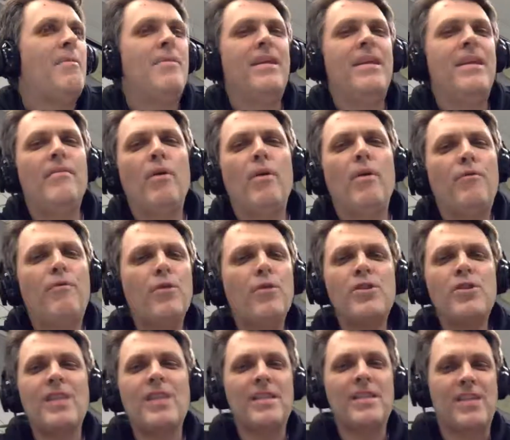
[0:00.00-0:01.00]
mean, well,
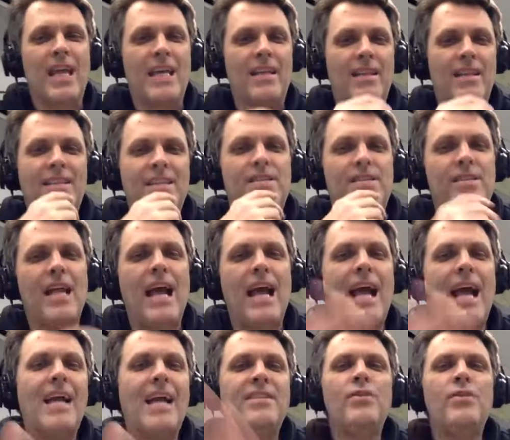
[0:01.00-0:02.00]
first
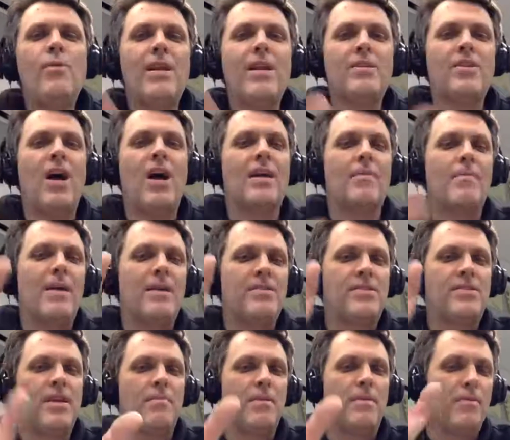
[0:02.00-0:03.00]
I do want to talk about
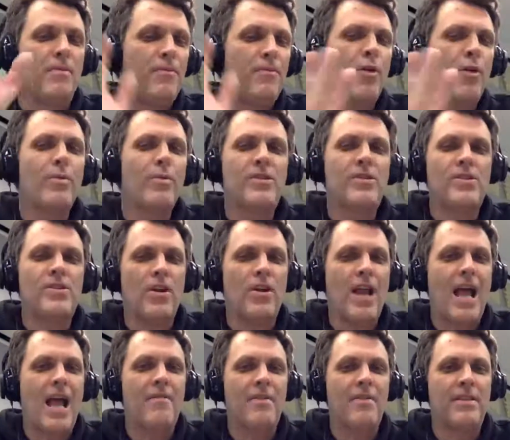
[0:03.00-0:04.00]
something before we start
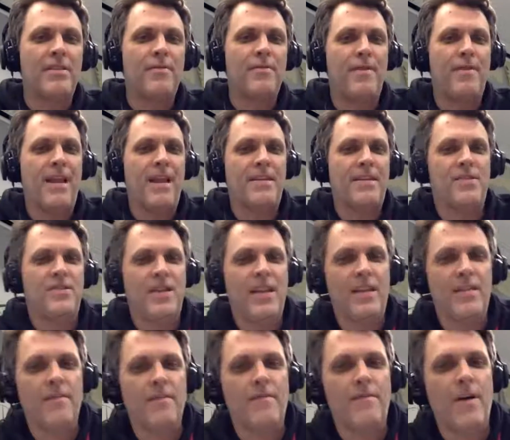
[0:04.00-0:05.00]
having the fantasy
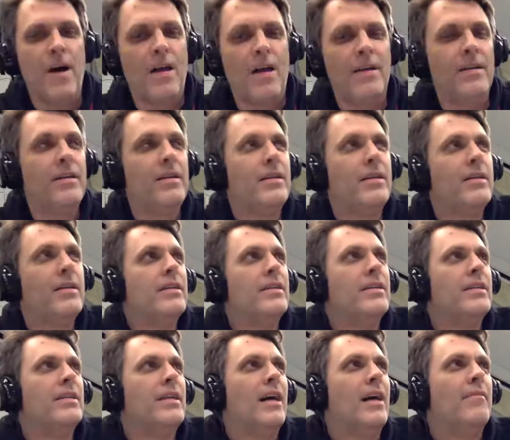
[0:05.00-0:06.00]
and the fun.
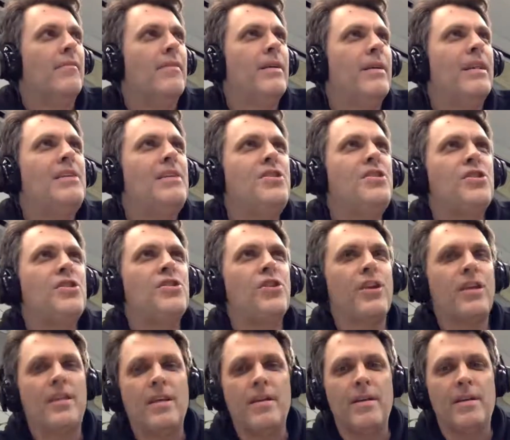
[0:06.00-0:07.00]
Let's just look
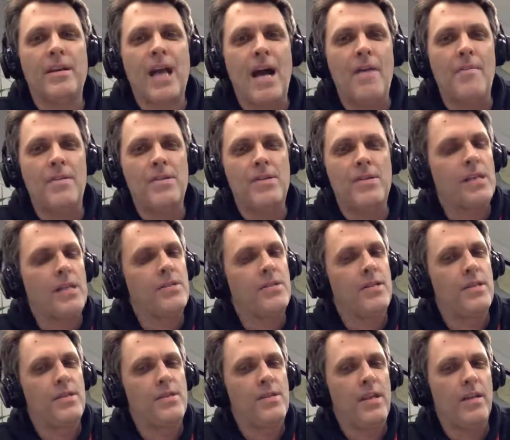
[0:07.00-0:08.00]
at the common sense of
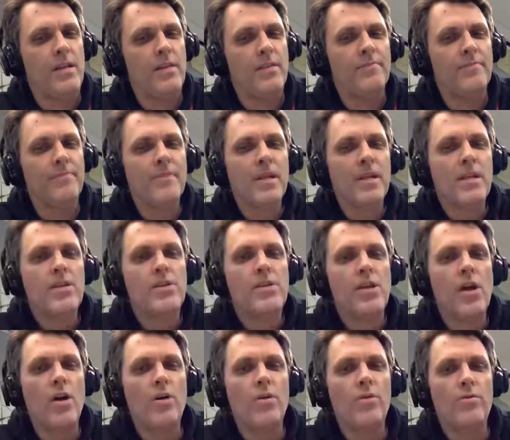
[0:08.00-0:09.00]
this deal.
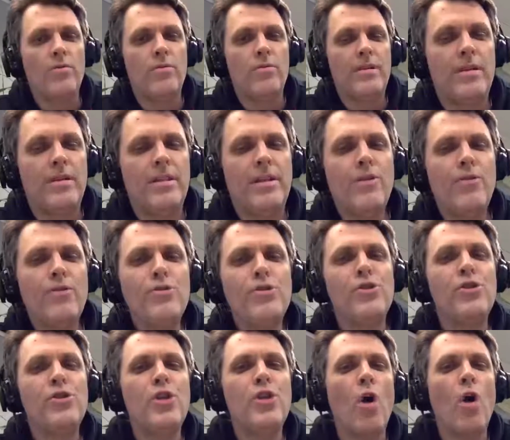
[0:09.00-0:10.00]
So there's
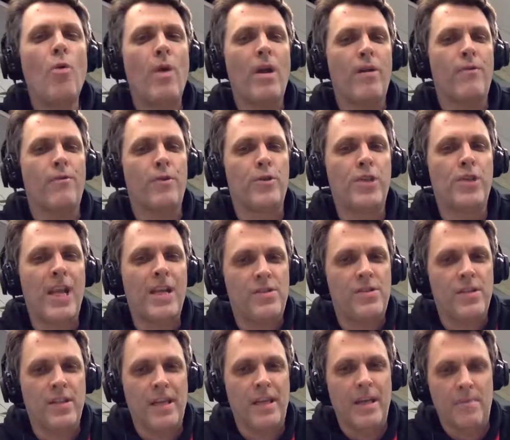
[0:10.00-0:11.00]
nowhere for
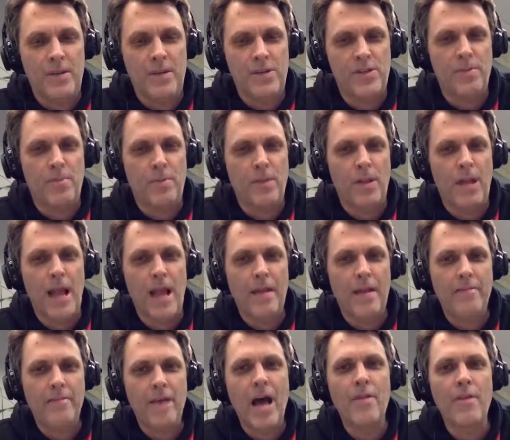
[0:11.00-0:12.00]
Jason Kipnis to play
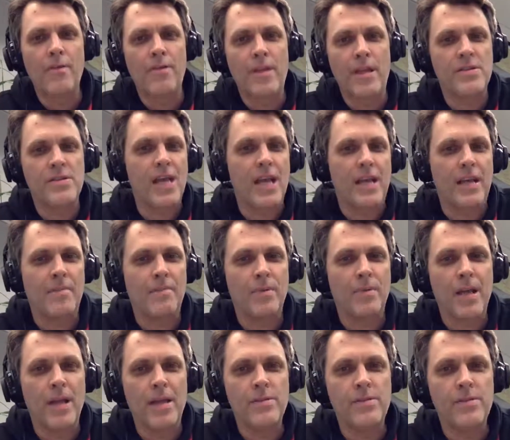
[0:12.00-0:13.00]
other than second
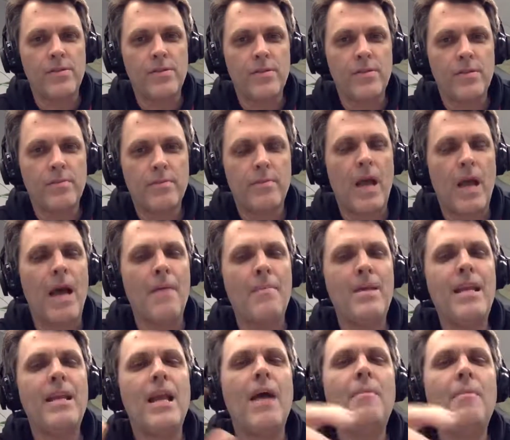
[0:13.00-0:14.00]
place. I
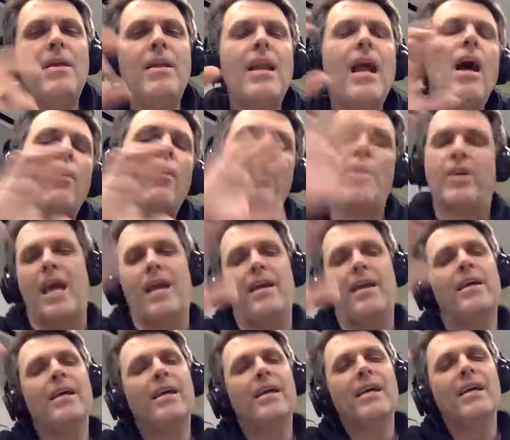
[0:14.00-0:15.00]
mean, okay.
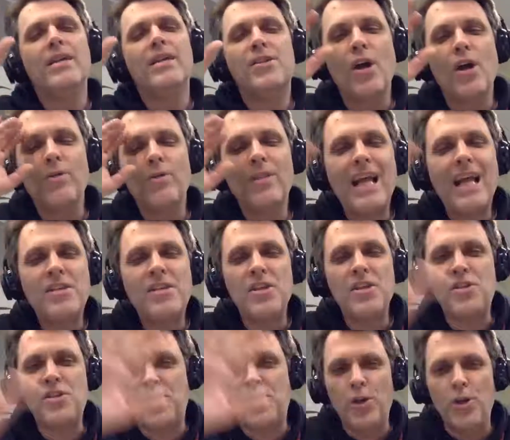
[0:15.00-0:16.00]
So let's
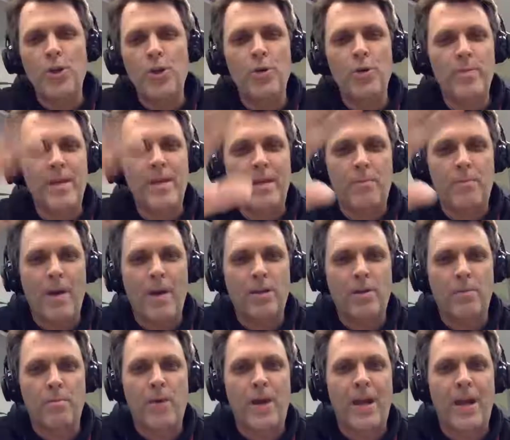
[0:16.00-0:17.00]
assume that
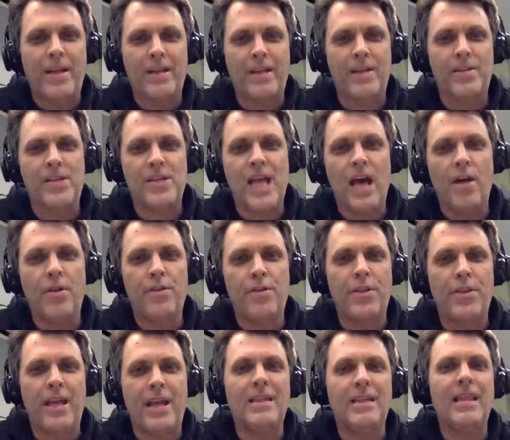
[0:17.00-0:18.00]
Michael Brantley is
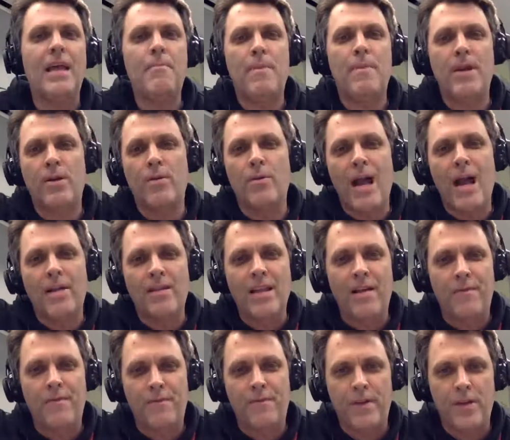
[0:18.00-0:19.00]
healthy and limping around
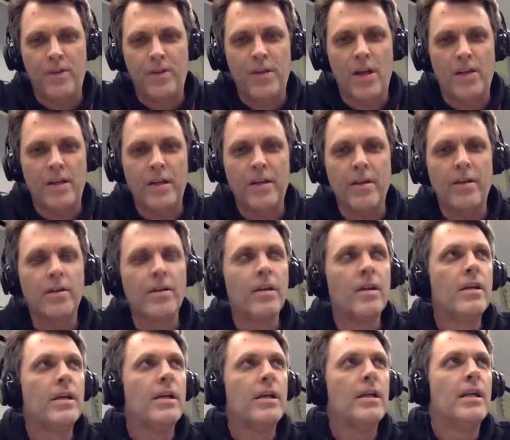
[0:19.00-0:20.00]
left field all year.
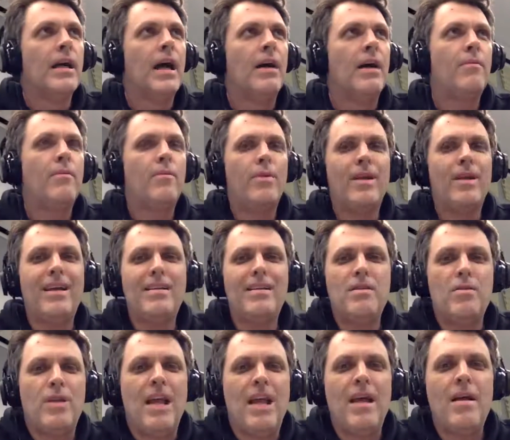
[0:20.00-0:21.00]

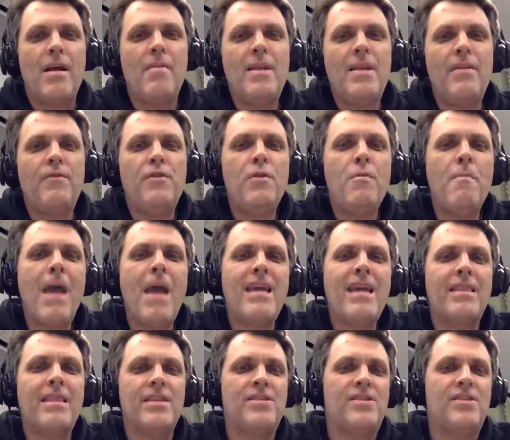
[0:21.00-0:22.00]
I mean, if you
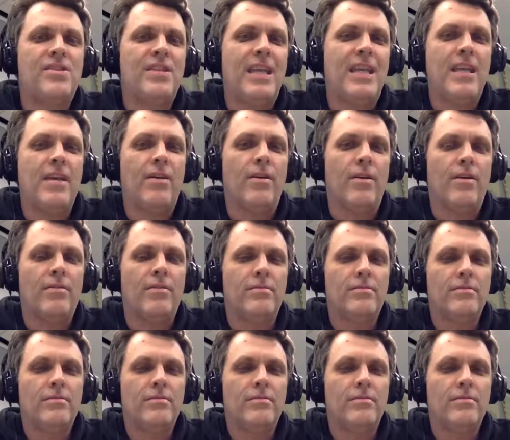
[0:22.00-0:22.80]
make this deal,